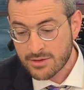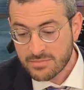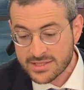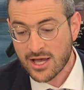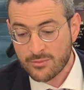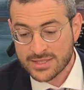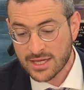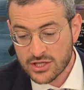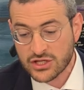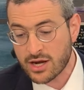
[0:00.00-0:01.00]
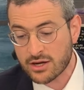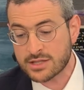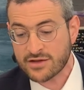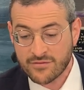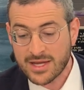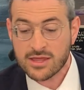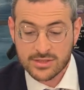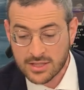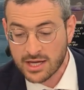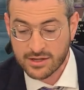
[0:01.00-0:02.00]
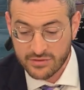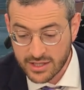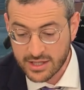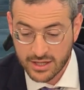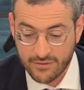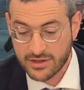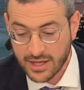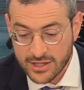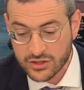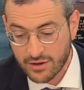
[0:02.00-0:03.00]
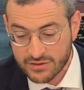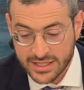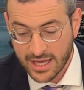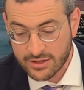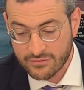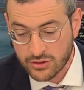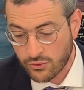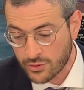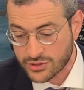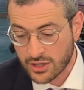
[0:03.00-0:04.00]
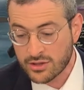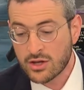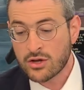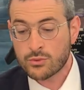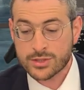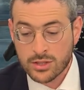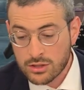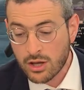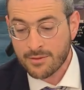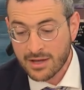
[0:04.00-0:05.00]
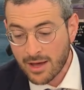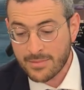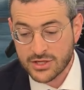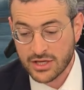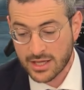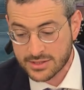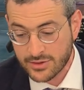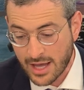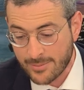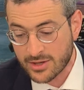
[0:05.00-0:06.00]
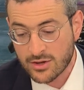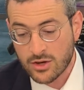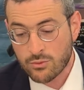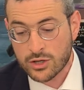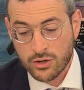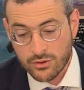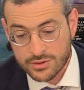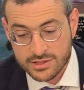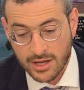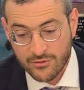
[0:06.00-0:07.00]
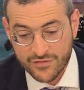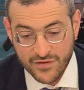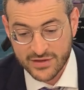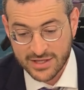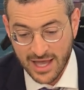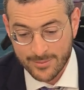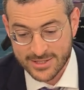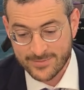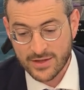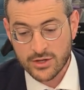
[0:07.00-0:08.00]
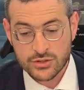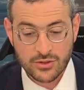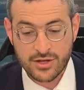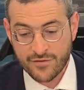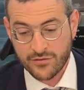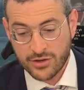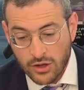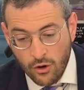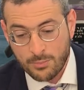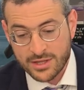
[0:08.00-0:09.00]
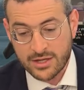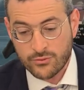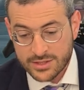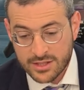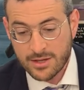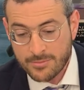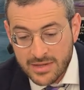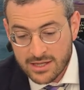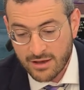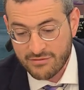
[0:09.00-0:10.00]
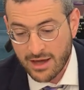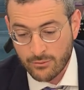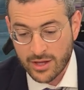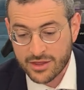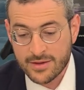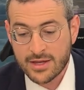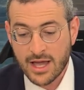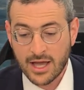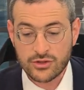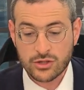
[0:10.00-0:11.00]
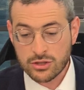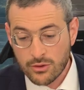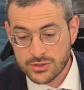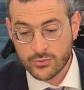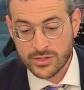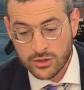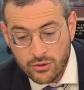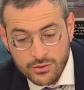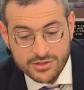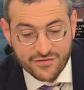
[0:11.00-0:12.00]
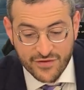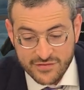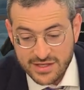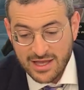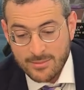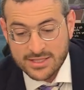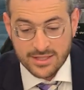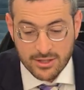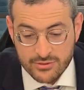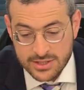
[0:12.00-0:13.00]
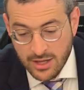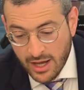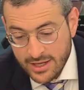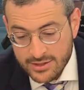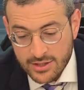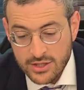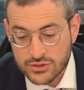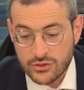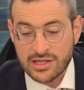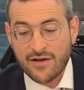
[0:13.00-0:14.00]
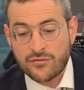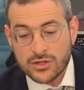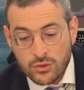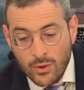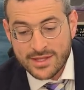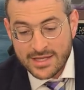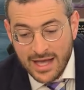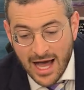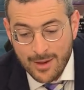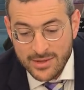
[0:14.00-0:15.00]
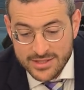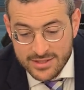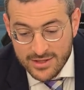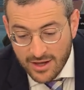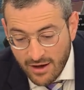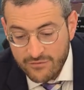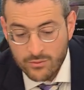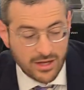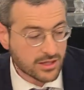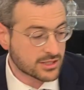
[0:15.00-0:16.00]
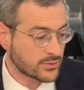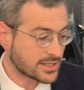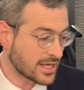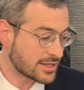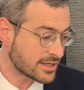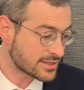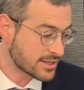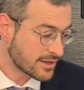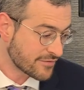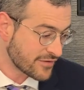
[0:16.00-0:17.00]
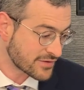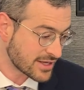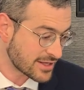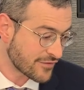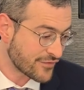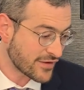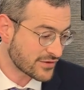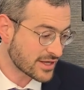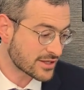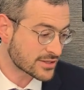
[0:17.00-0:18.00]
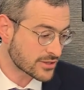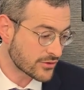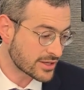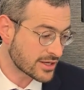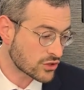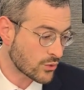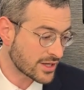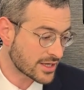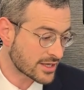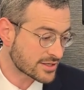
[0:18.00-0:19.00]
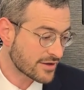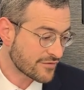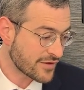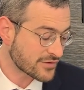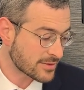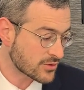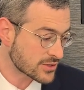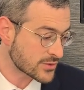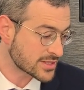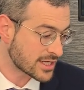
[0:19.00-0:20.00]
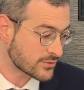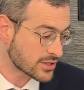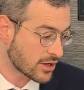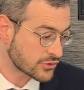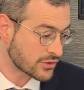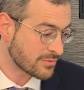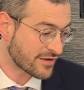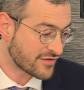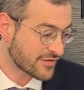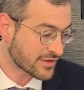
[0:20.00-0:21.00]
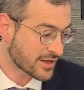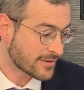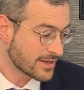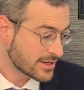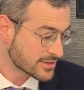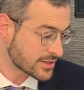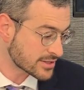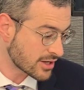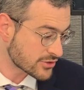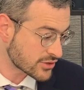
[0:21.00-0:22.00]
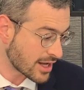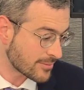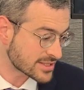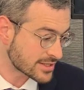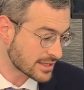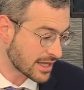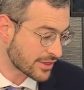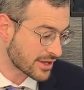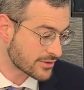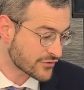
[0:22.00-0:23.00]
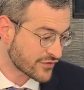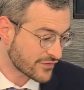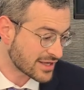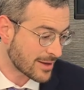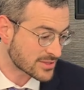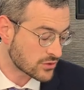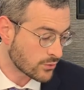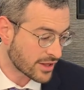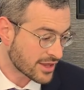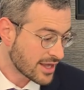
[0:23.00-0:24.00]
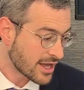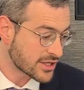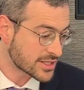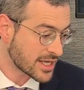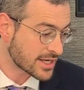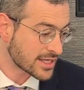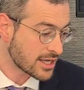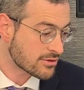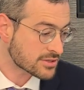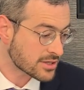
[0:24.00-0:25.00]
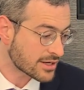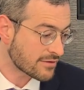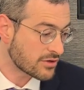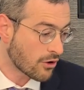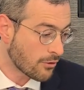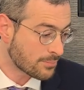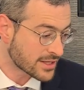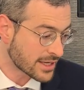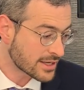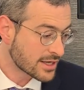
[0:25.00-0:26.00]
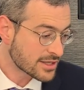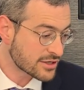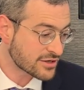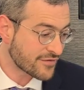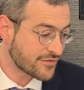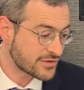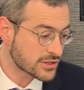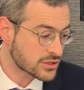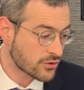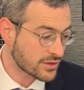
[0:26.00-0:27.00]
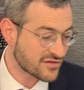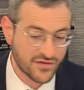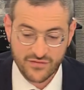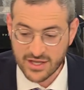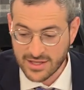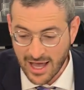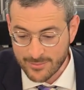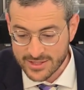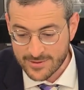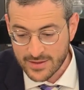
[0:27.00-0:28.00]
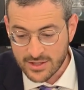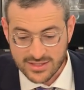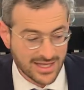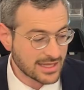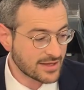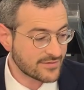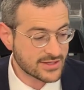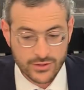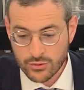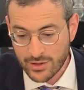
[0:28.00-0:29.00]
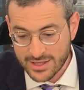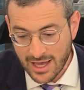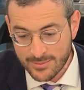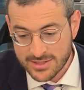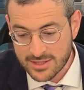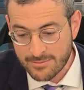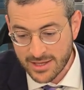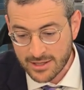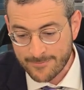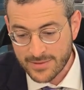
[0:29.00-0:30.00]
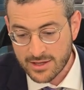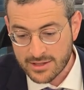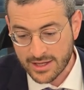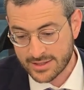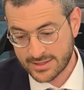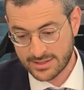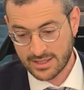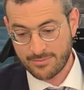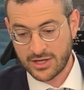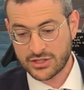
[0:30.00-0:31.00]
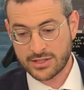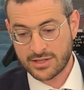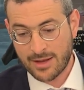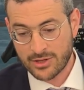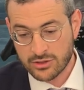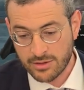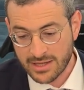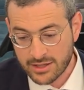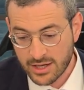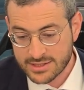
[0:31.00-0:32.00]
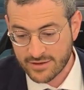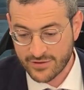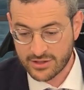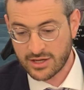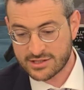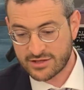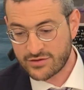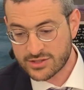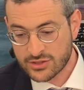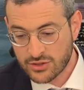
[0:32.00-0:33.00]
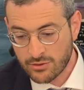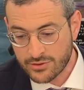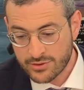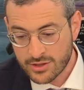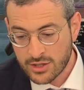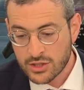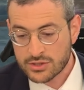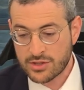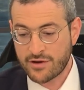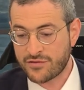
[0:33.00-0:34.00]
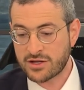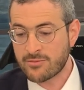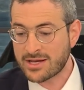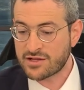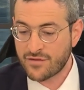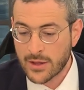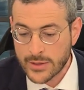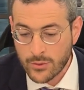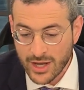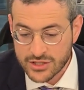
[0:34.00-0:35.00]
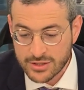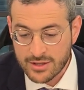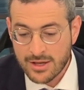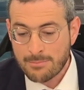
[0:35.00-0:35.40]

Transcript: Mizel mizel l'sharachat. So from either side of the of the ench, of the gate of the courtyard was kloim chamesh esri ama, were curtains that were fifteen amas. So therefore, the opening was in the middle of that width and you closed with the curtains 15 amas on either side, so you're left with 20 amas of a width, because we said there's 15 and 15 is 30, and 20 is 50, because we said it was 100 by 50. So there's 100 amas in the length, and there's 50 amas in the width. And you're saying on either side of the opening, there's a this curtains 15 amas. So that leaves you with 20 amas in the middle. Like it says, Chamisha Siamikolim la and the kasif is the shoulder. So therefore, the Gemara has the following question.